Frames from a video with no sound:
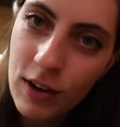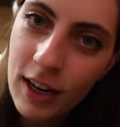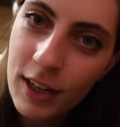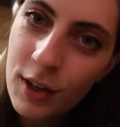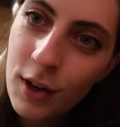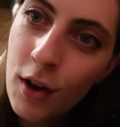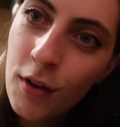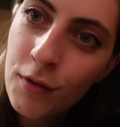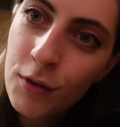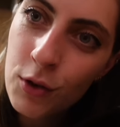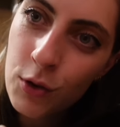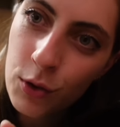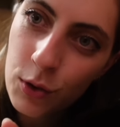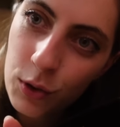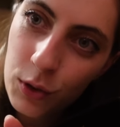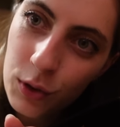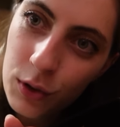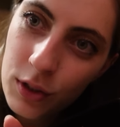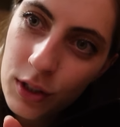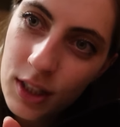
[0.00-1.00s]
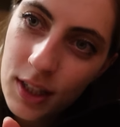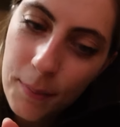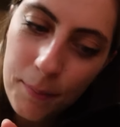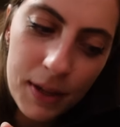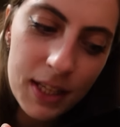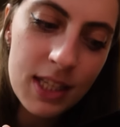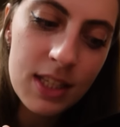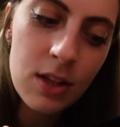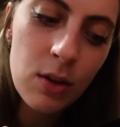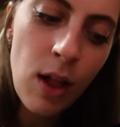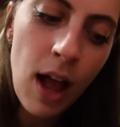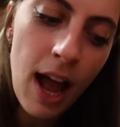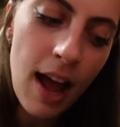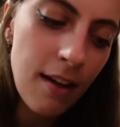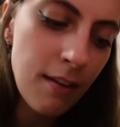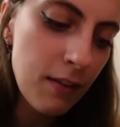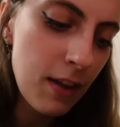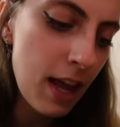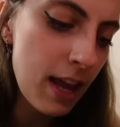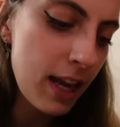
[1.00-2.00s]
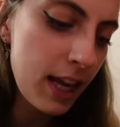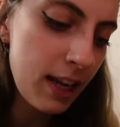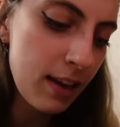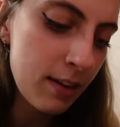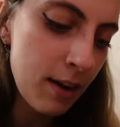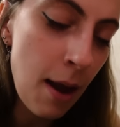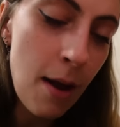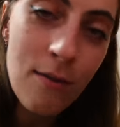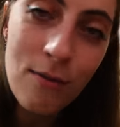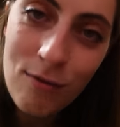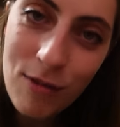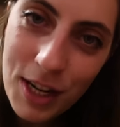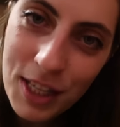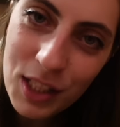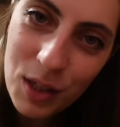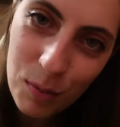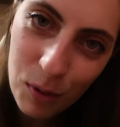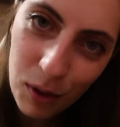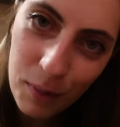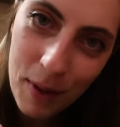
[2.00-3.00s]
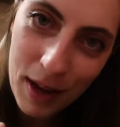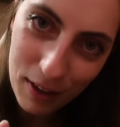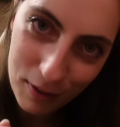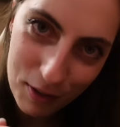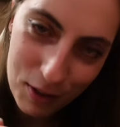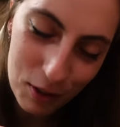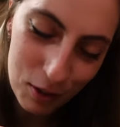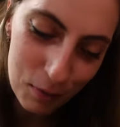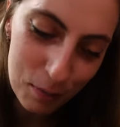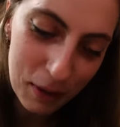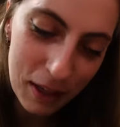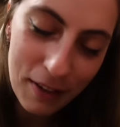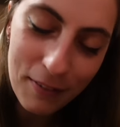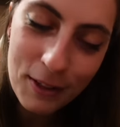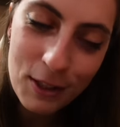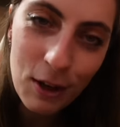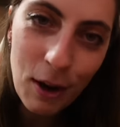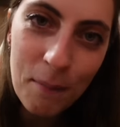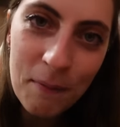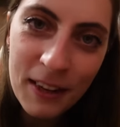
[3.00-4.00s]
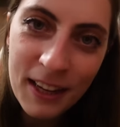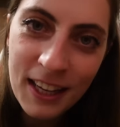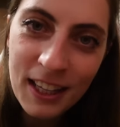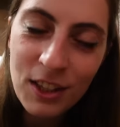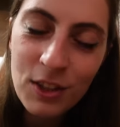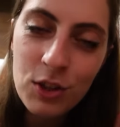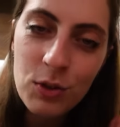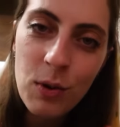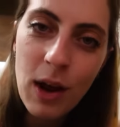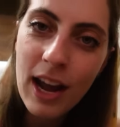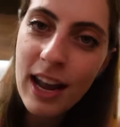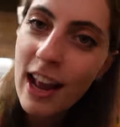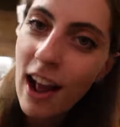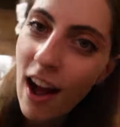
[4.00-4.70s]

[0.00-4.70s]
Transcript: round of noodles, but still have a reasonable amount of soup left. So I'm thinking to do a